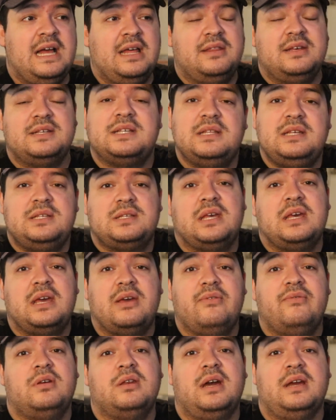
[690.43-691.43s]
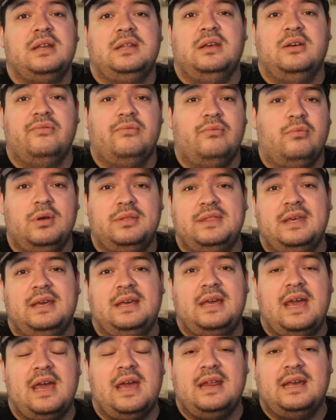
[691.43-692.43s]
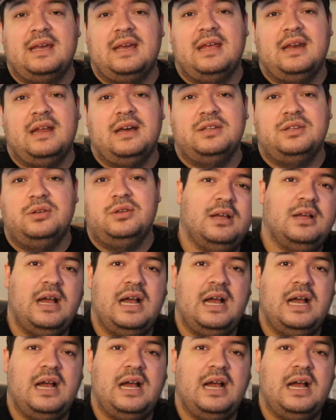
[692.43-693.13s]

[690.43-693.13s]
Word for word: this at least can give you an idea of what they can and cannot do.